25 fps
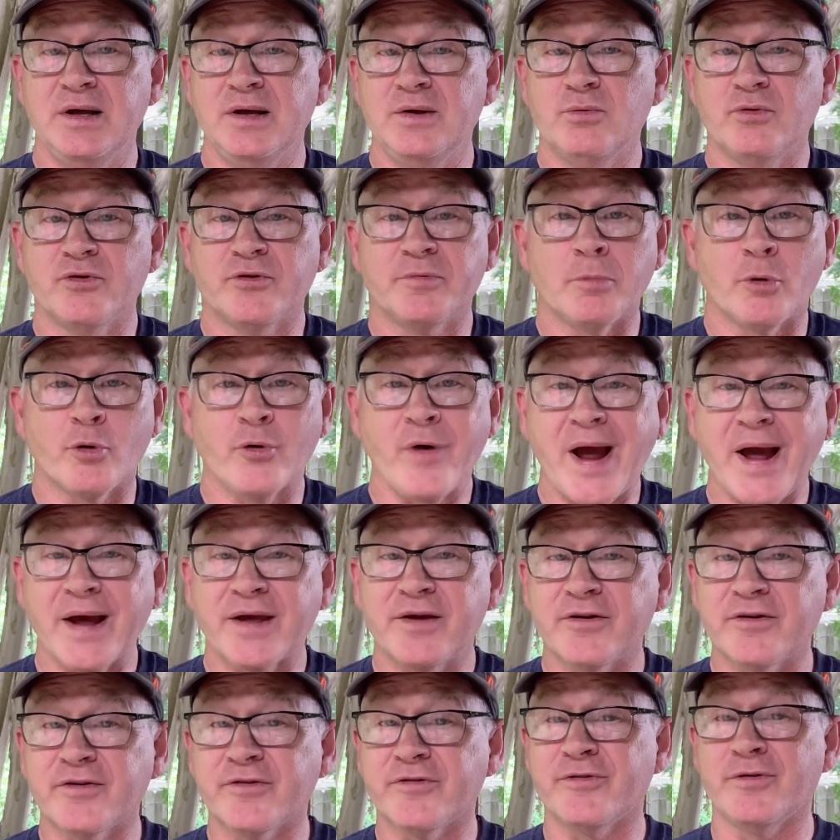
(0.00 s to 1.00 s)
He was
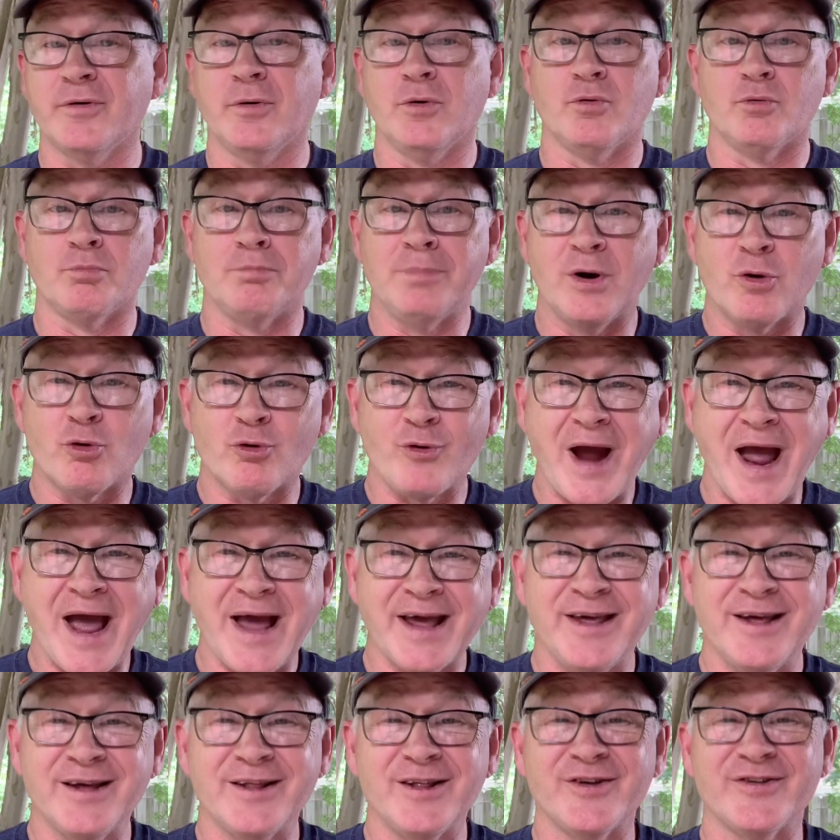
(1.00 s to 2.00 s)

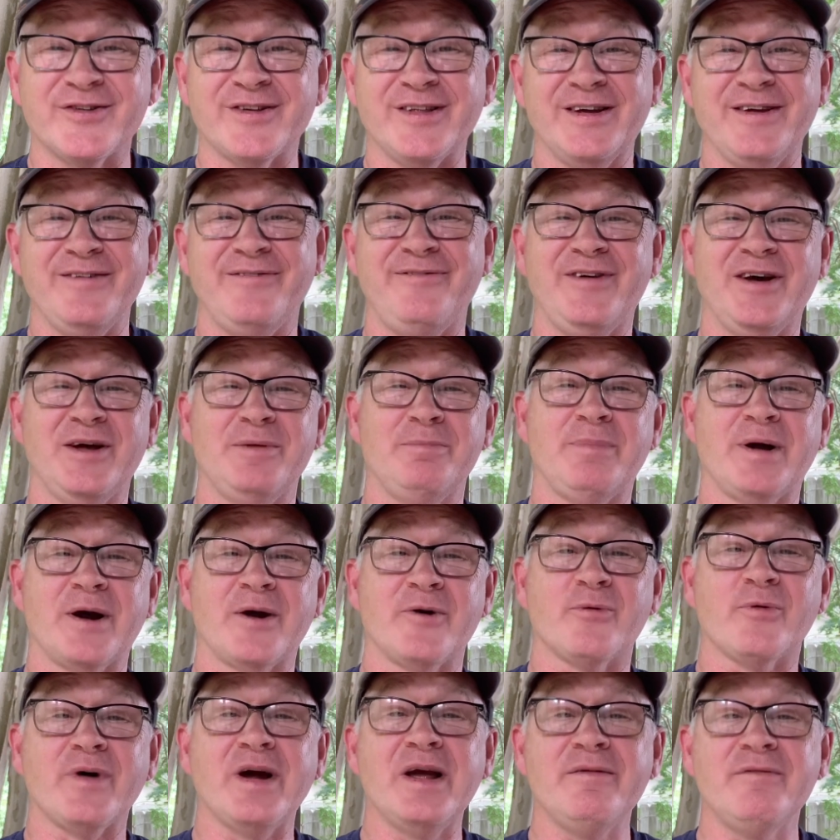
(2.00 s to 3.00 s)
miraculously fed by
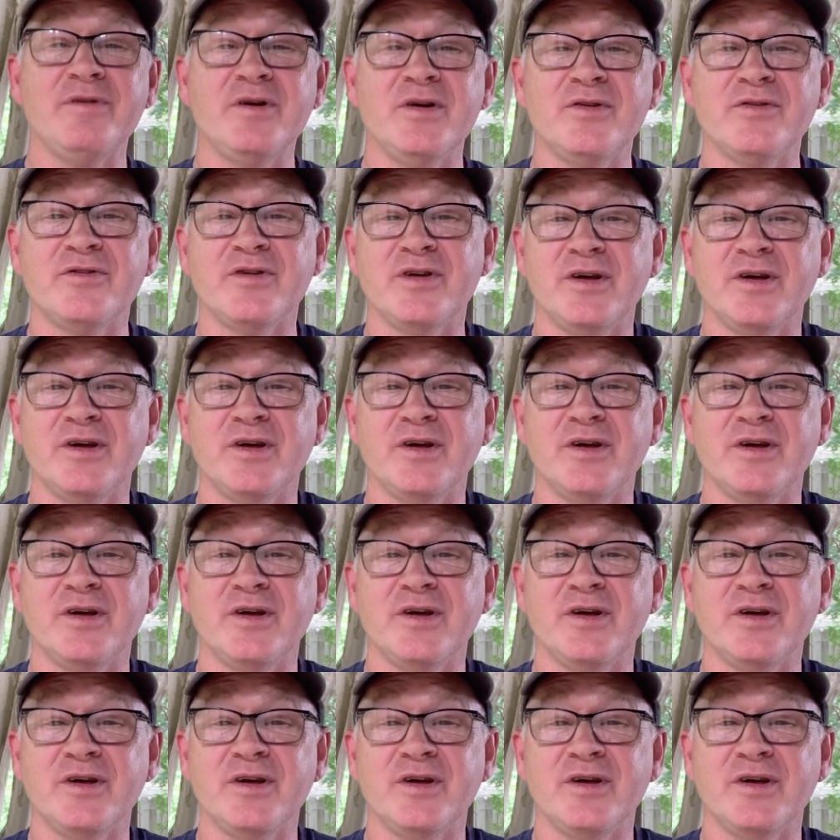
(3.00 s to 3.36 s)
ravens.